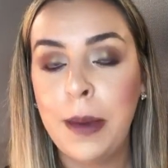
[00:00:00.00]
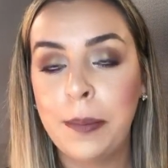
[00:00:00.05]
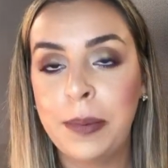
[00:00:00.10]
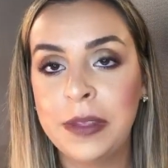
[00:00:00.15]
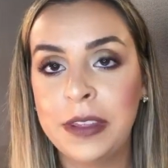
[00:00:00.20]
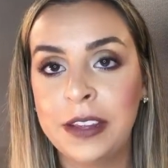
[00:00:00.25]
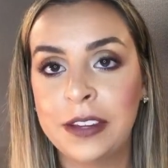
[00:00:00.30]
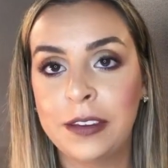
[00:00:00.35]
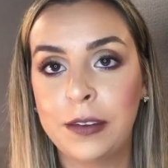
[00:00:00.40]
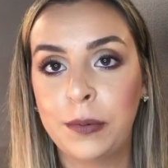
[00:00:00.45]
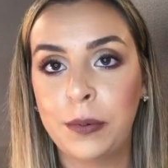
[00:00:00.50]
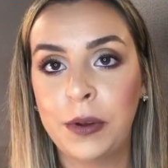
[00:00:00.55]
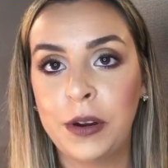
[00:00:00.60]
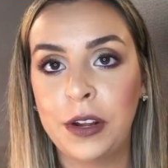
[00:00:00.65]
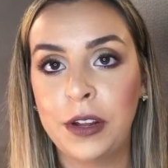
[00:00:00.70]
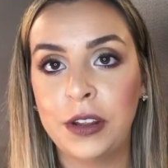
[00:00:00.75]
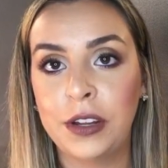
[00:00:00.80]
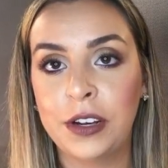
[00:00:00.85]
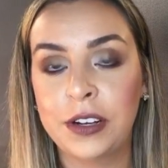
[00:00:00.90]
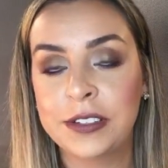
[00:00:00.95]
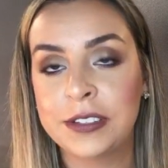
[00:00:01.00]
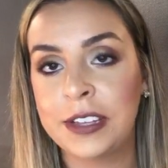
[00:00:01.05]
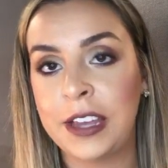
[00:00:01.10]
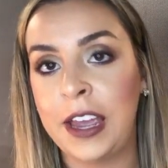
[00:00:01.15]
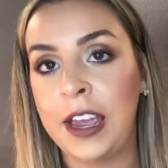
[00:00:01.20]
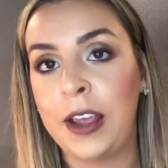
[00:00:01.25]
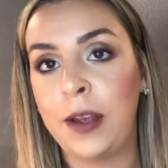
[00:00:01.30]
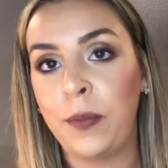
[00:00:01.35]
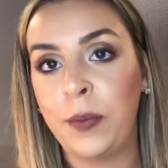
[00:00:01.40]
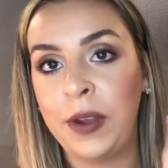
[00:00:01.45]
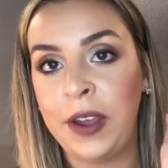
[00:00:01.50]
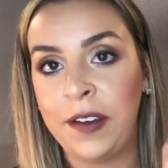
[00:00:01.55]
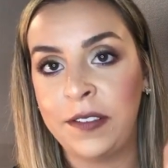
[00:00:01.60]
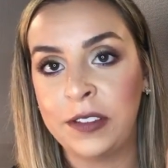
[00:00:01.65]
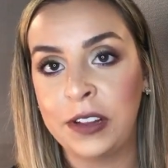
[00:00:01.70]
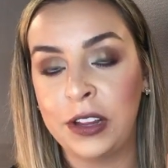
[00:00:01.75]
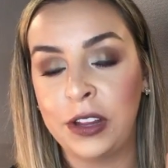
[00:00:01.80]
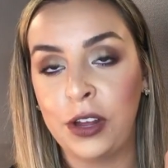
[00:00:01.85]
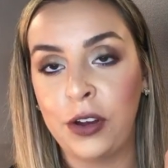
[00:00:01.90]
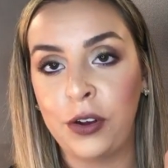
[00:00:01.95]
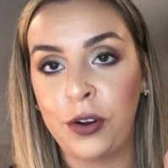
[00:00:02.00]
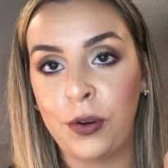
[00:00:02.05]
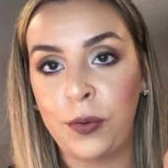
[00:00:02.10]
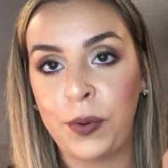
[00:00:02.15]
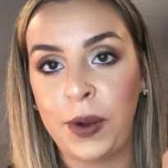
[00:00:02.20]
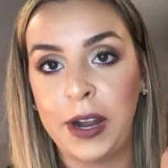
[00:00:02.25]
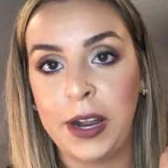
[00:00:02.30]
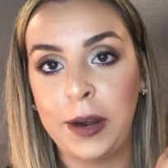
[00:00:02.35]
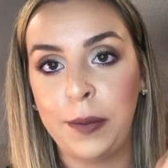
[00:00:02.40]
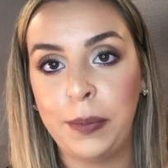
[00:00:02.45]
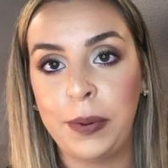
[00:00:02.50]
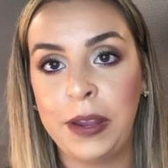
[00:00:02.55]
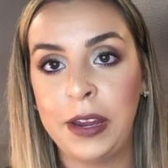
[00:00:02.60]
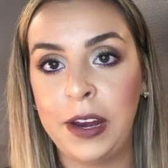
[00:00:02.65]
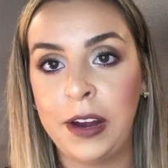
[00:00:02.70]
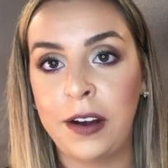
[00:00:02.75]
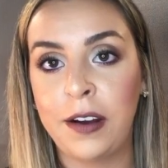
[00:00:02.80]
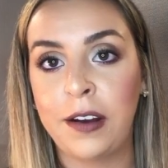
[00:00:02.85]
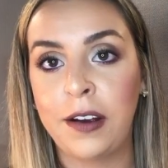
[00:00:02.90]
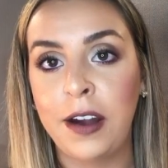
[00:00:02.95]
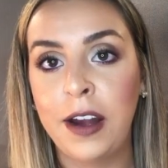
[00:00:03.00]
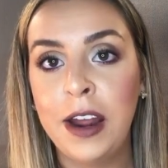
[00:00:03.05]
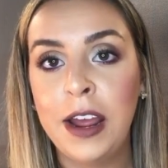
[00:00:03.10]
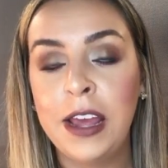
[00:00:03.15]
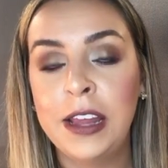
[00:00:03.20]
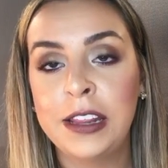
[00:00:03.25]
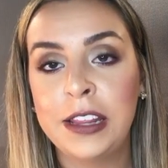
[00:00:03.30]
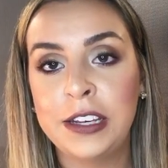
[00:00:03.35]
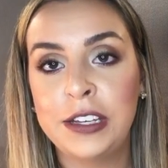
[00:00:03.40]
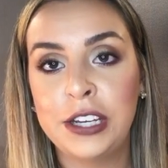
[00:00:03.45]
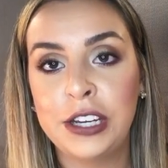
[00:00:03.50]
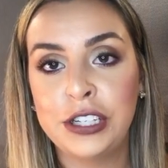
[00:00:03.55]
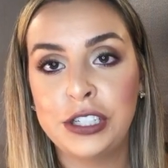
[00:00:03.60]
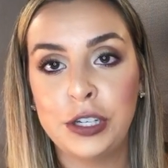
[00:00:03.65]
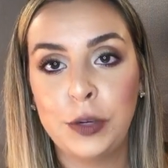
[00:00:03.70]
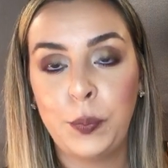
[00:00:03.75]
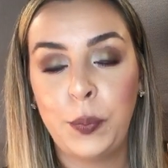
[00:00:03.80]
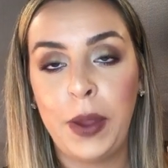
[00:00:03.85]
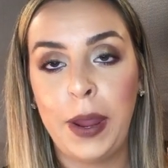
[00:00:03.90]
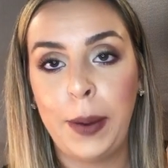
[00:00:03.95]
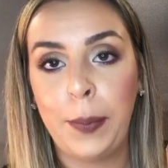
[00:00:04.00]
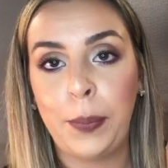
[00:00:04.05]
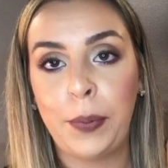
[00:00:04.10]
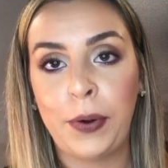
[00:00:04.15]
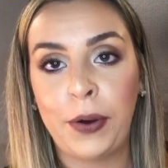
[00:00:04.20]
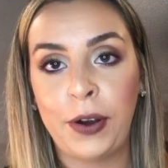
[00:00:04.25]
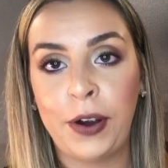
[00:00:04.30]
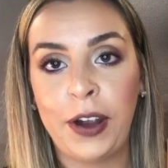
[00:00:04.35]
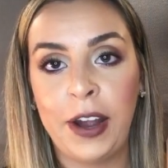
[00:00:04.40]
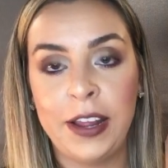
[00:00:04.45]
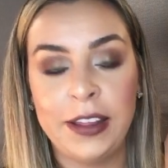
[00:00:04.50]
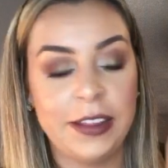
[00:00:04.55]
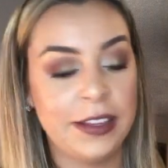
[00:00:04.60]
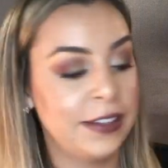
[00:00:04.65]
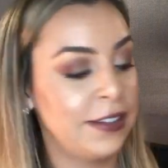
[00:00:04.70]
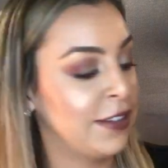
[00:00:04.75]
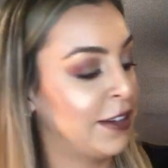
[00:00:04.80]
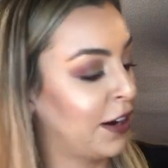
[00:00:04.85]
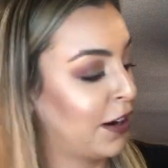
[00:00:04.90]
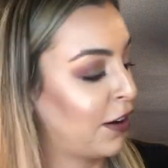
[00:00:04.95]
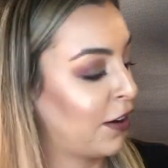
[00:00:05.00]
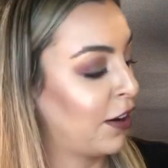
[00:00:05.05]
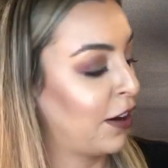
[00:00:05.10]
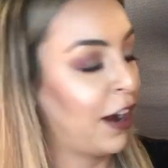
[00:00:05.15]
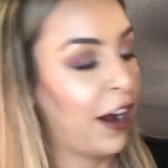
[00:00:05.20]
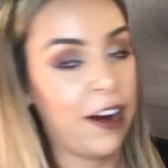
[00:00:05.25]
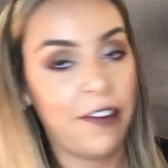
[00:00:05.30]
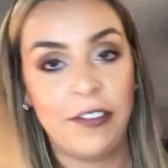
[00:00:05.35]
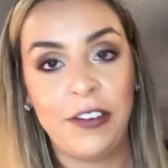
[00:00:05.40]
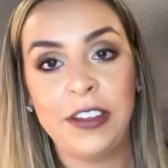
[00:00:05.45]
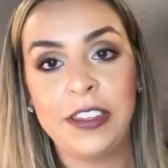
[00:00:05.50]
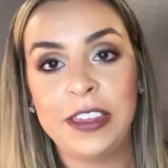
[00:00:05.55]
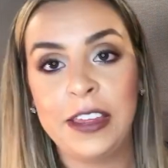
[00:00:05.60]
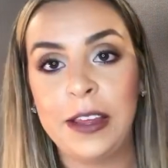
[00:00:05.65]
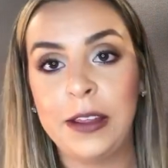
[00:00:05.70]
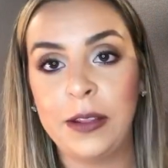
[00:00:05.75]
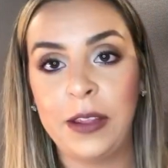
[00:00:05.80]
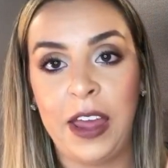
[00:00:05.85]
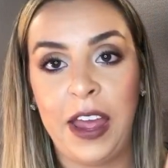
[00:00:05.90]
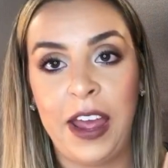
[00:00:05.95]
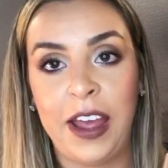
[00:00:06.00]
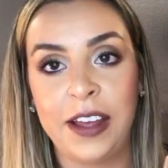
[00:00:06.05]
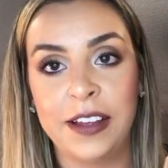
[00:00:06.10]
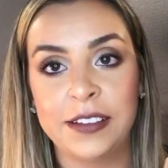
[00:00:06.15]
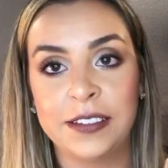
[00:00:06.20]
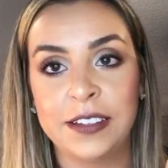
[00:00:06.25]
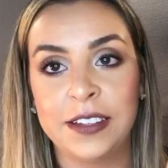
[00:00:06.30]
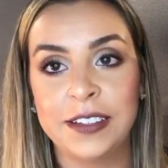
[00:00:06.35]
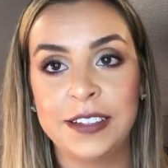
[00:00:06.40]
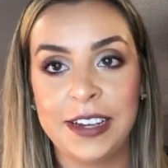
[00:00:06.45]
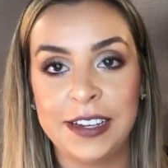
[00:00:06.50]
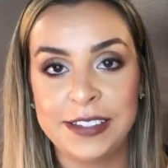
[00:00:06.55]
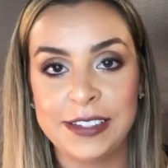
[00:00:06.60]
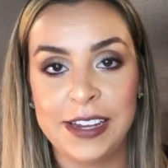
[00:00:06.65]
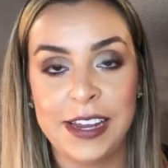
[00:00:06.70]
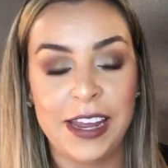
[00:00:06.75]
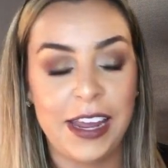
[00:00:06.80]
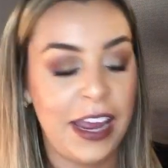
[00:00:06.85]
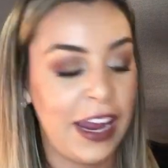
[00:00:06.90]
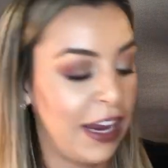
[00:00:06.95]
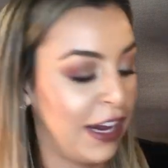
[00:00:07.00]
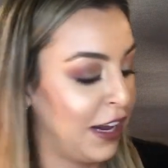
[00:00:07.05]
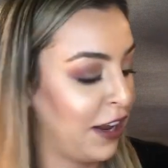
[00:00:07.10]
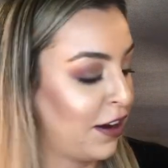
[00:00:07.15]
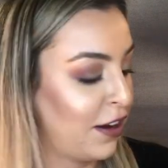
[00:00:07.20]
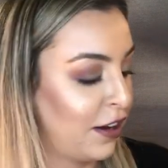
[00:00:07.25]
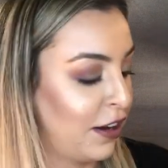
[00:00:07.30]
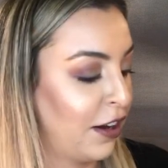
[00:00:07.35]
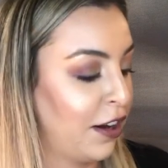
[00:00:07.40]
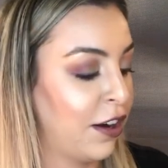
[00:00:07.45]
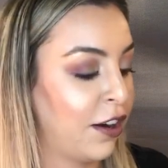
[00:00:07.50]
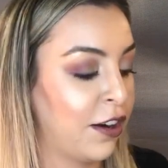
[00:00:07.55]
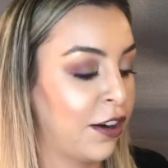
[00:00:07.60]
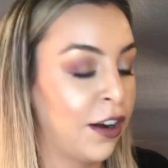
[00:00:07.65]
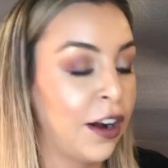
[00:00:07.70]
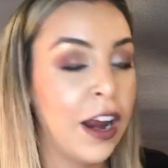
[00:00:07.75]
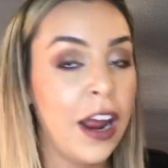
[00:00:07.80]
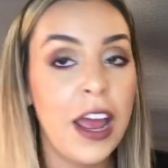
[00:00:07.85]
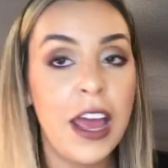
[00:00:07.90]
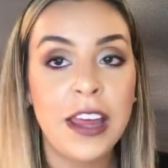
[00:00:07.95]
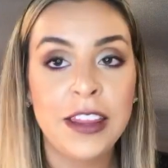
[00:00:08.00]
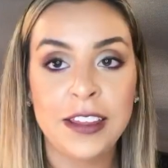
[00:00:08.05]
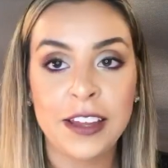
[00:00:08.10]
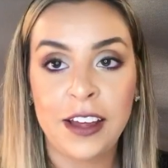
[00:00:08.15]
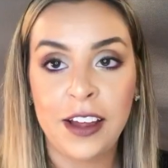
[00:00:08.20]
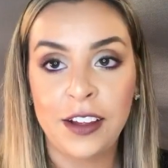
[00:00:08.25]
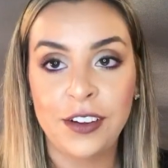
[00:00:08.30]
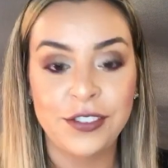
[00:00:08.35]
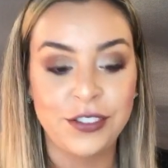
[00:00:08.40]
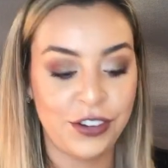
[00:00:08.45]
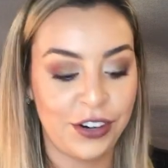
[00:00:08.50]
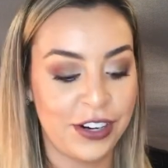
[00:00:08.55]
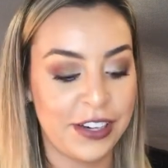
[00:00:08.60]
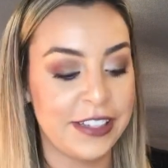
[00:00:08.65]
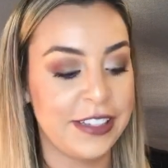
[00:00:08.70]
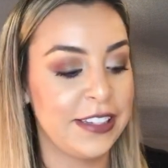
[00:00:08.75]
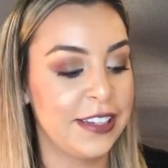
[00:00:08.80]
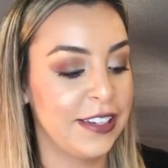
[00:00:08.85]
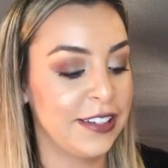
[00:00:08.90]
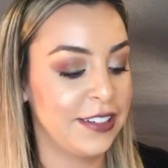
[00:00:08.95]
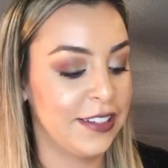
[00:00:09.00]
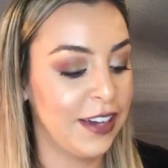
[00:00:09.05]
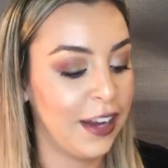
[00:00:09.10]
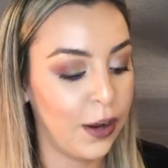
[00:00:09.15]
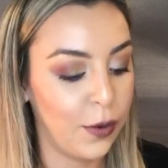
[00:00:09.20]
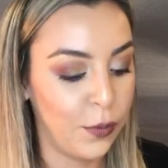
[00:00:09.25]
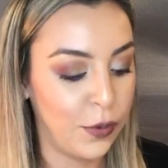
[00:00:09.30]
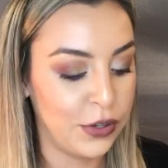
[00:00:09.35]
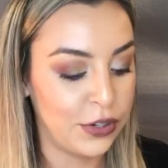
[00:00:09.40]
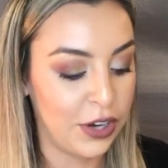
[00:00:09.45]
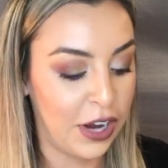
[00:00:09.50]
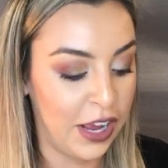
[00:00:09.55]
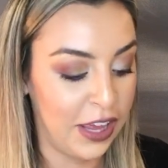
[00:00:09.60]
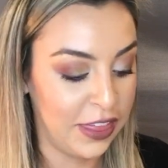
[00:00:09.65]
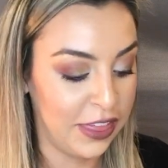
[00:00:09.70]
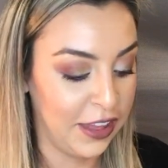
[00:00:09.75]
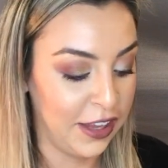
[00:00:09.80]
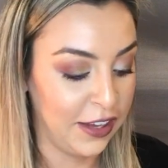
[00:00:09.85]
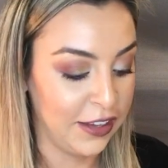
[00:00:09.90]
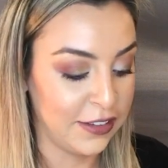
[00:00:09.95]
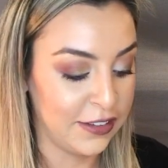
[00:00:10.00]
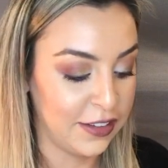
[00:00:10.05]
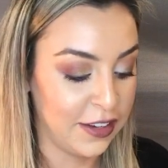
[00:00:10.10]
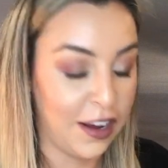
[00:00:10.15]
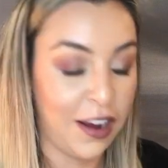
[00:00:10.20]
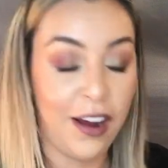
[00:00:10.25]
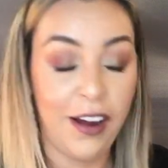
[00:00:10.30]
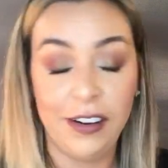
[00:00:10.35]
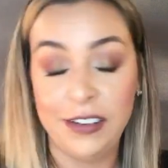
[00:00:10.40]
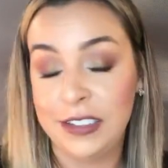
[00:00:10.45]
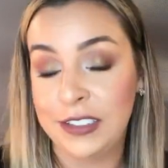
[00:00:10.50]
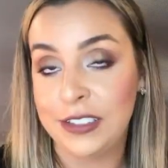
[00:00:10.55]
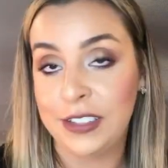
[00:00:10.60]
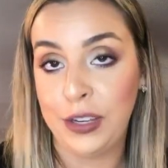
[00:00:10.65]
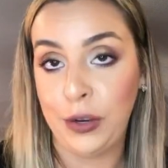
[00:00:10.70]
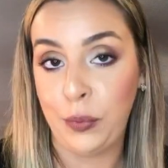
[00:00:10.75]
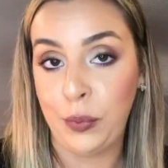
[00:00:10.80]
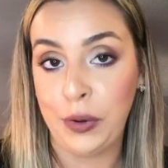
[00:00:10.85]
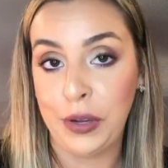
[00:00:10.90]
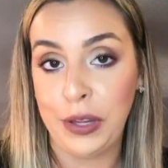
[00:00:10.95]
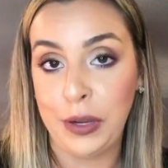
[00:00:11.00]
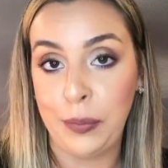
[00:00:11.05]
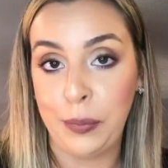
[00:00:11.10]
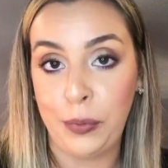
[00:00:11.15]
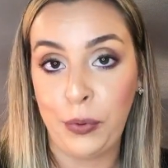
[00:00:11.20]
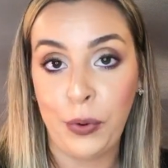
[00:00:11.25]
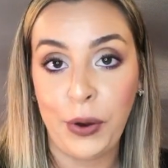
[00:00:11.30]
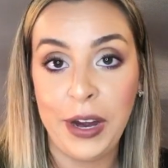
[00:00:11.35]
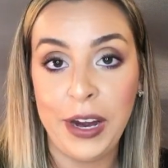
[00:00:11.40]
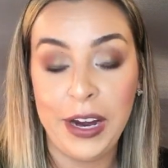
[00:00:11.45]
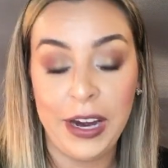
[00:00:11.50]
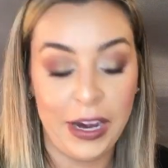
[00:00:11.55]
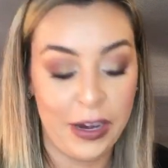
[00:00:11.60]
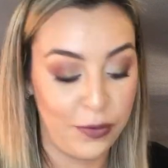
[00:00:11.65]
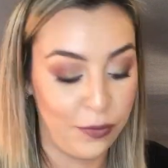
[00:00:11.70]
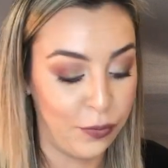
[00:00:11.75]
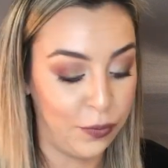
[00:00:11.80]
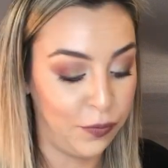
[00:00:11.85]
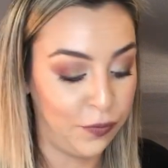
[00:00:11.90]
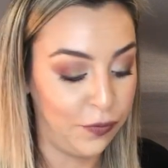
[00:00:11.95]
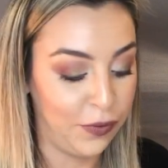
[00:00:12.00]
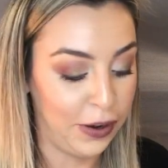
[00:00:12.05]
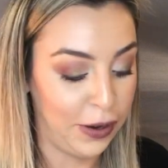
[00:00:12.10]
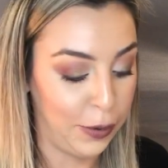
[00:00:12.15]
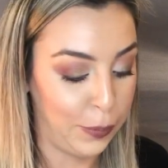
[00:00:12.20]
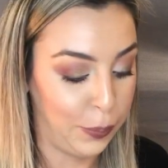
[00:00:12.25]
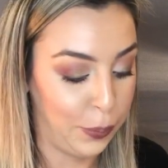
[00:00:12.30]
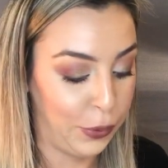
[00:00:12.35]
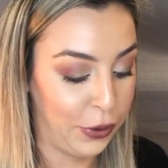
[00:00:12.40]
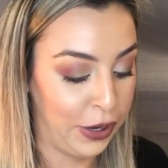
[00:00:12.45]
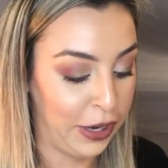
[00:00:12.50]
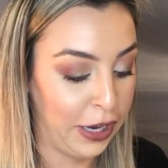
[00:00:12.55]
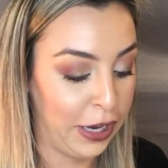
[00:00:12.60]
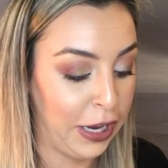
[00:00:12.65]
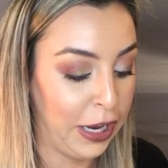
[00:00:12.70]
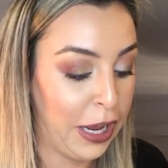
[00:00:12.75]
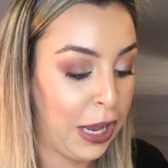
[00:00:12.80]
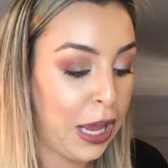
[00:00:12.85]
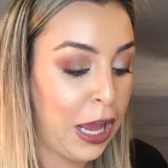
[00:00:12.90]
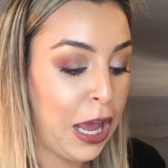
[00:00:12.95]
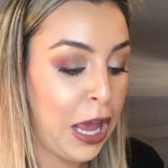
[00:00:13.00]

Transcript: But this is what it looks like. We have the logo right up here, the tissue paper and the sticker, everything that has Desi and Katy on here. The colors are consistent, which I think is honestly really great and very pretty.